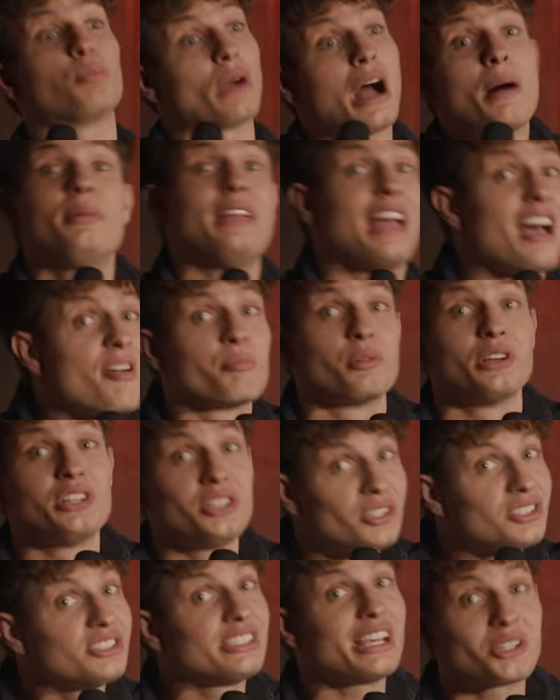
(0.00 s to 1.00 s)
you probably have pretty
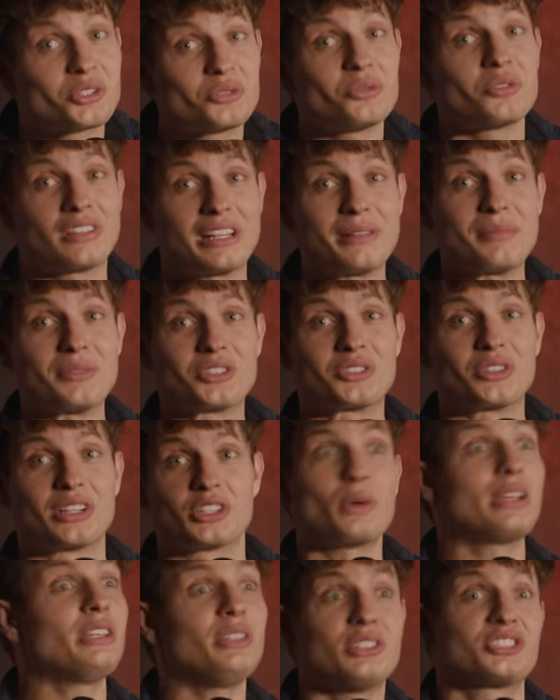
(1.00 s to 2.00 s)
good sexual chemistry.
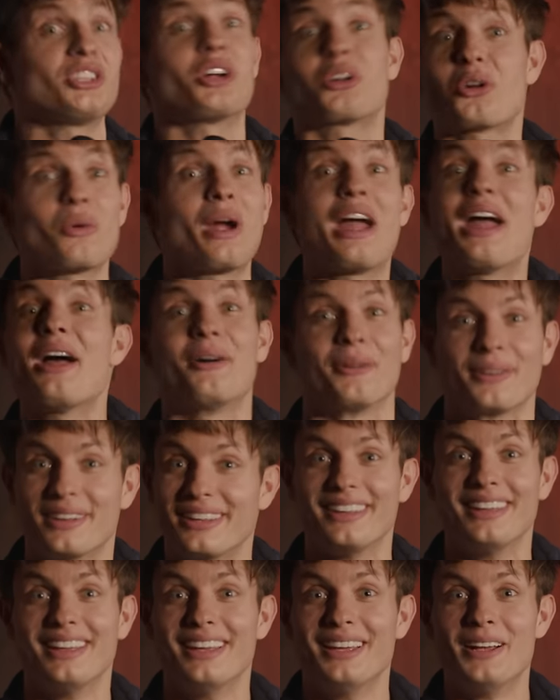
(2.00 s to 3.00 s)
That's why you stuck around.
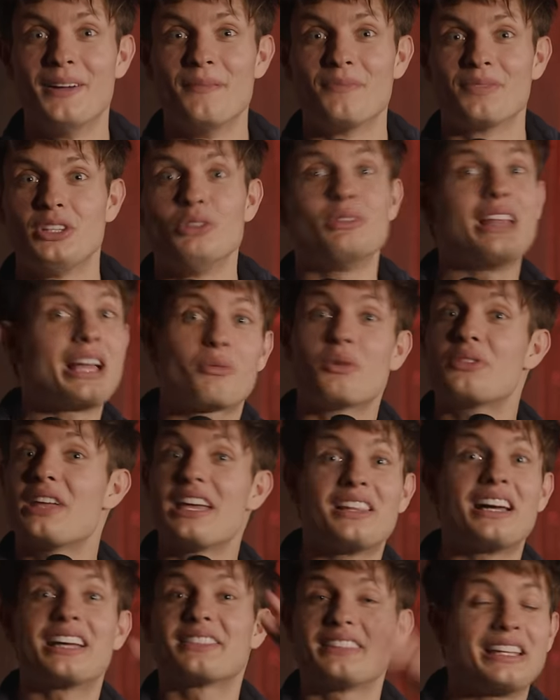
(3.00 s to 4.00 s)
You like what
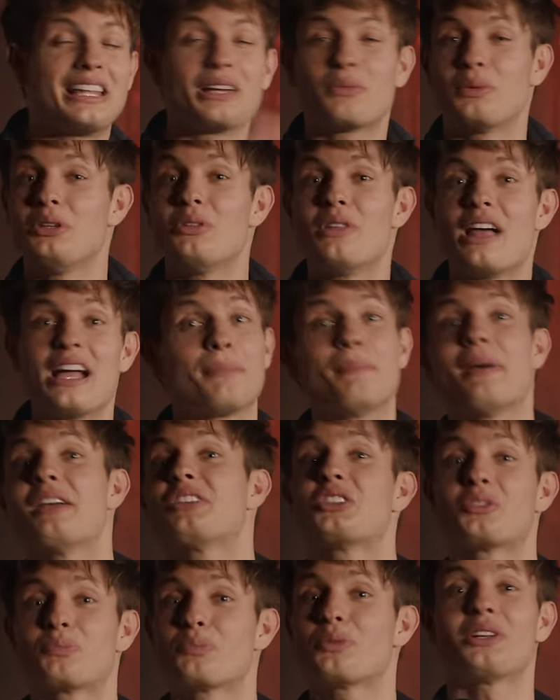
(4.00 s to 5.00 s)
they like what you like,
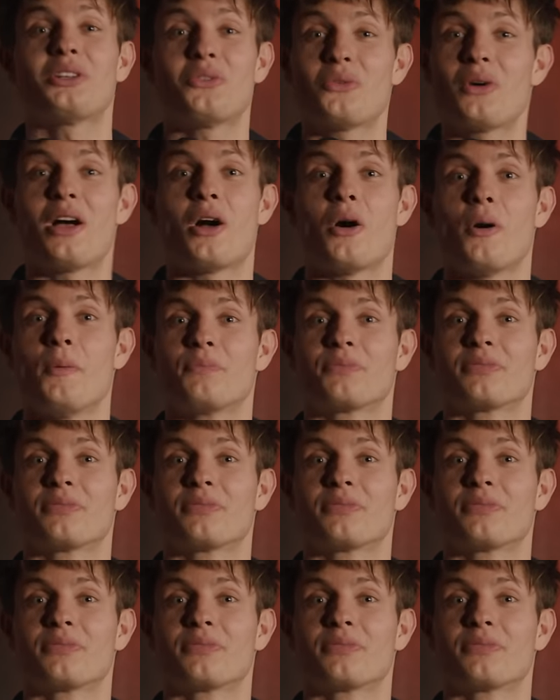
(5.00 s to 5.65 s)
meshes pretty well.